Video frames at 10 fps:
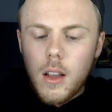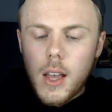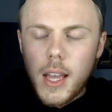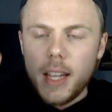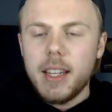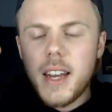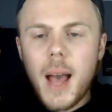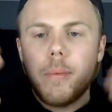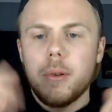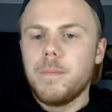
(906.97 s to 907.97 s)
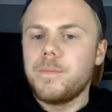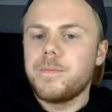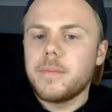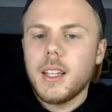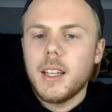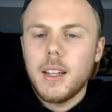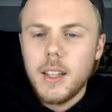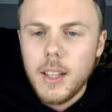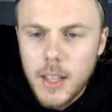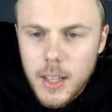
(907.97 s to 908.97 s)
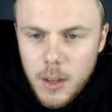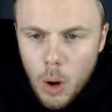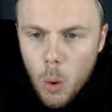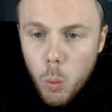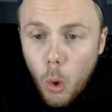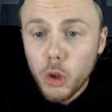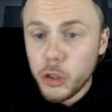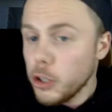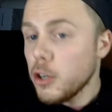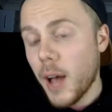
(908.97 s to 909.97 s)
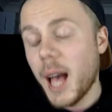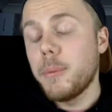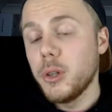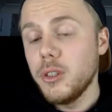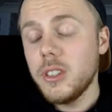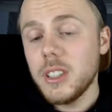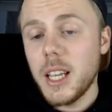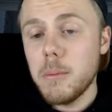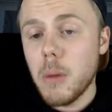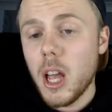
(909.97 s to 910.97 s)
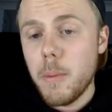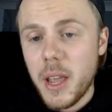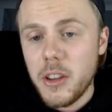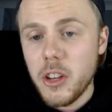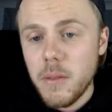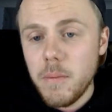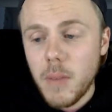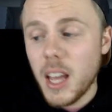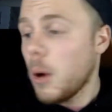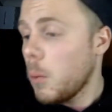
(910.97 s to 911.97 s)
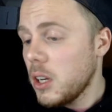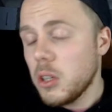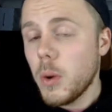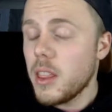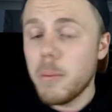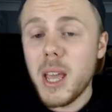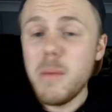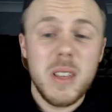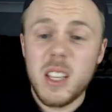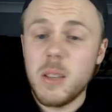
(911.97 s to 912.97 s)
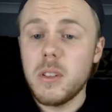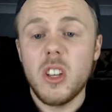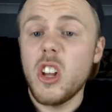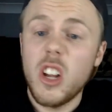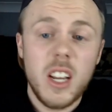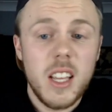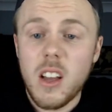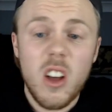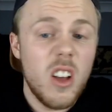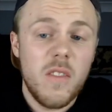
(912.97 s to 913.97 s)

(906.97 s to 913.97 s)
And it didn't happen. What should have happened, in my opinion, and I wonder whether maybe this was an early